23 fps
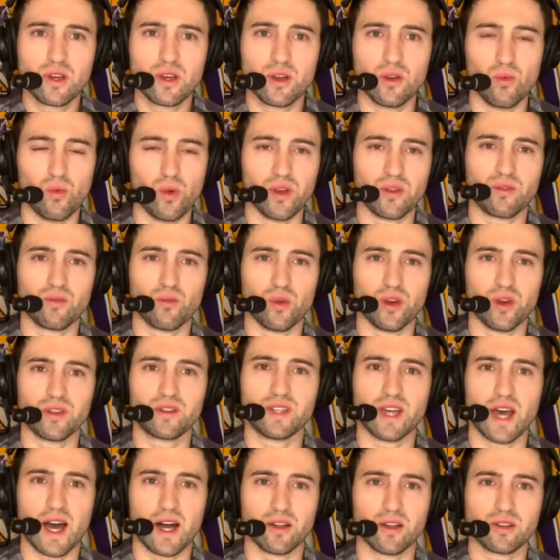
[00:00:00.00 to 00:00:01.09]
with
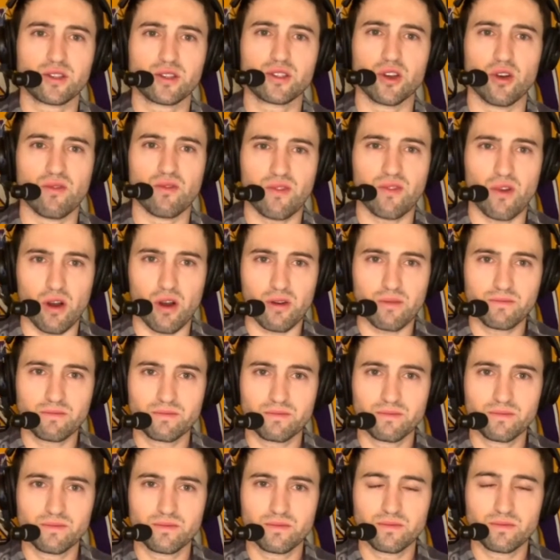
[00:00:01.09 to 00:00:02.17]
Dallas so far?
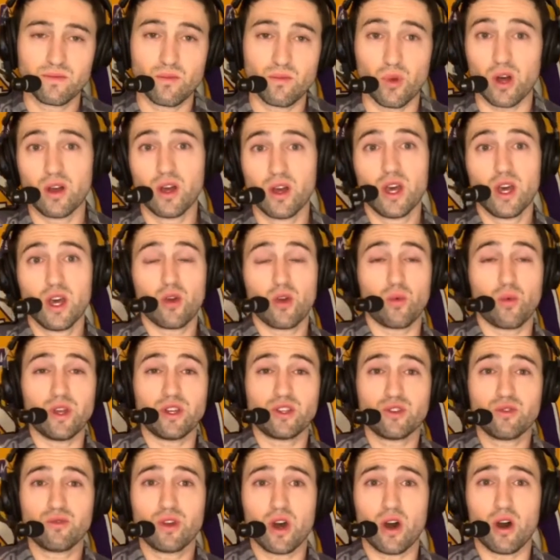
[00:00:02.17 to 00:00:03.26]
Well, we
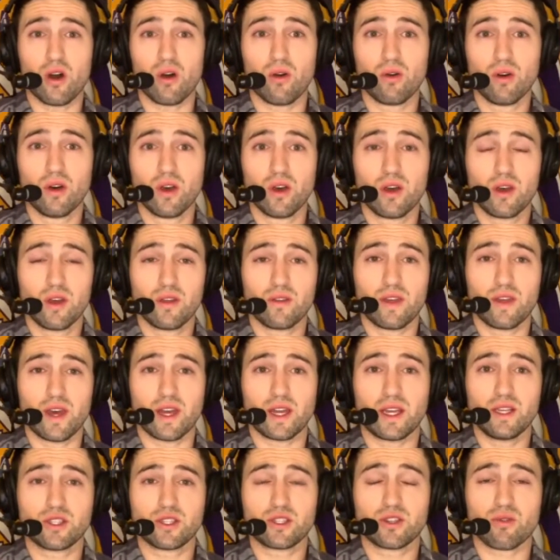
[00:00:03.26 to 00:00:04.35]
do know that
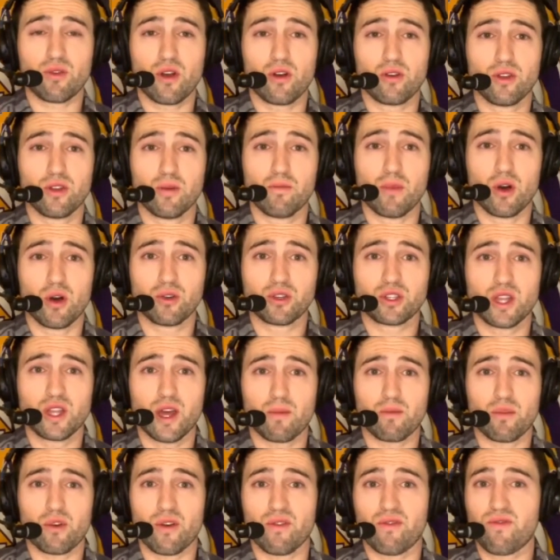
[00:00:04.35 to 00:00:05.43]
he's thrown the most
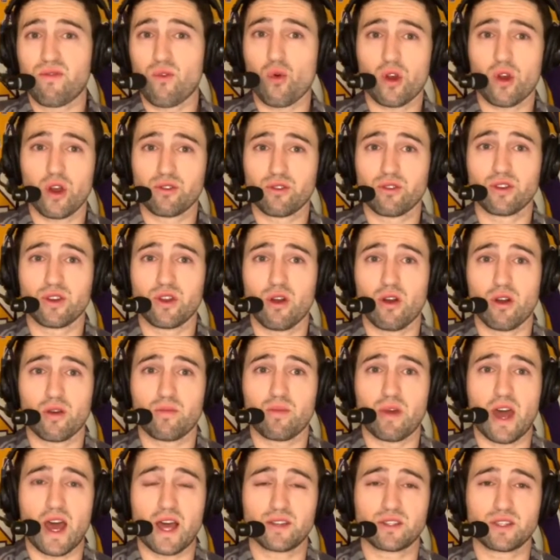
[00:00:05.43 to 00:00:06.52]
number of 400-yard
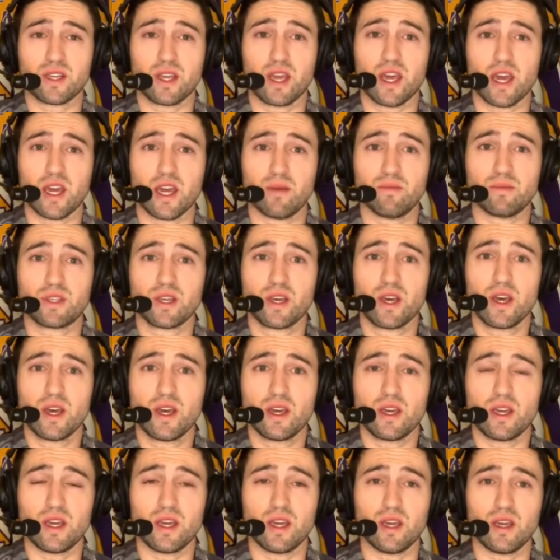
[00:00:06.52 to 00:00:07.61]
passing games
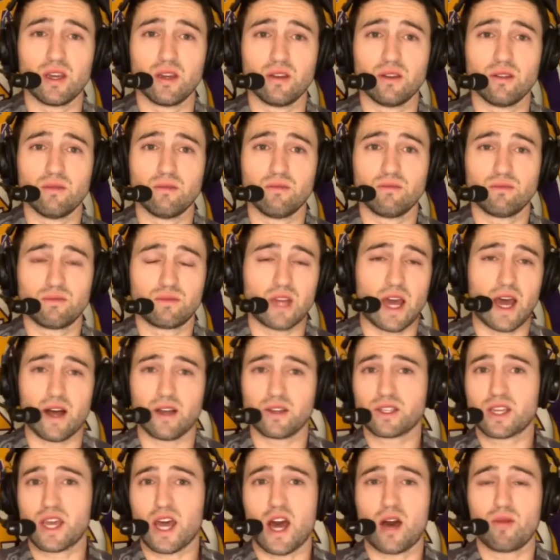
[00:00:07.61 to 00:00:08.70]
in Dallas
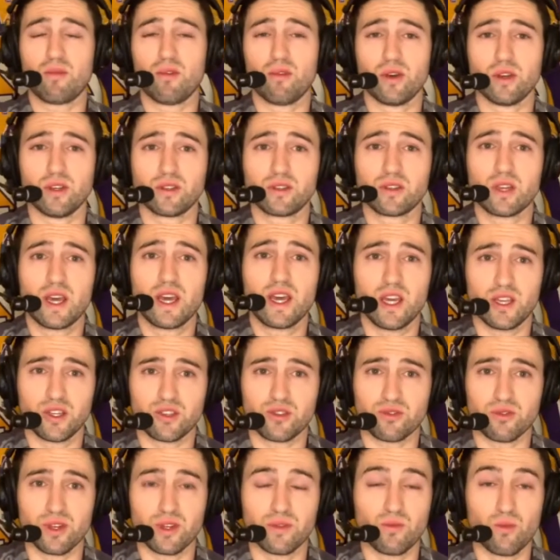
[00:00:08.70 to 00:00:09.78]
Cowboys
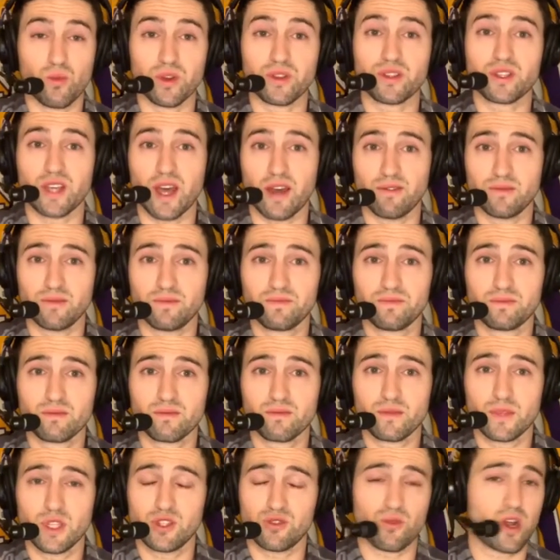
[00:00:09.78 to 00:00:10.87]
history with seven.
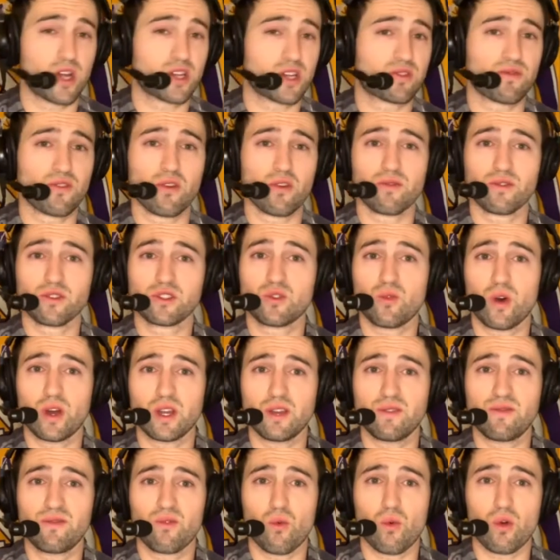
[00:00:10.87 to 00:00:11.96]
He's rushed for over
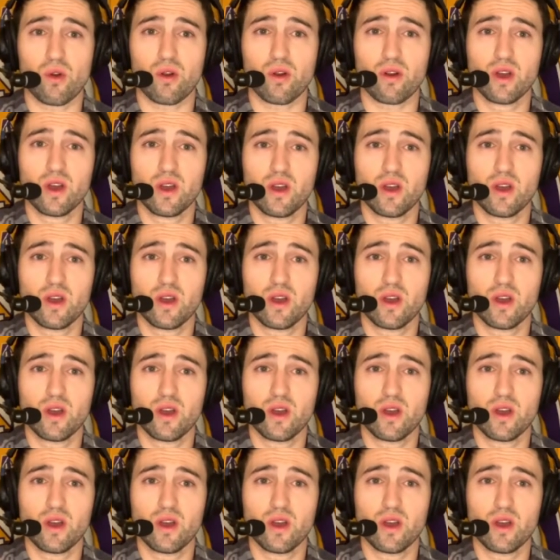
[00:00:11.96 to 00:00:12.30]
24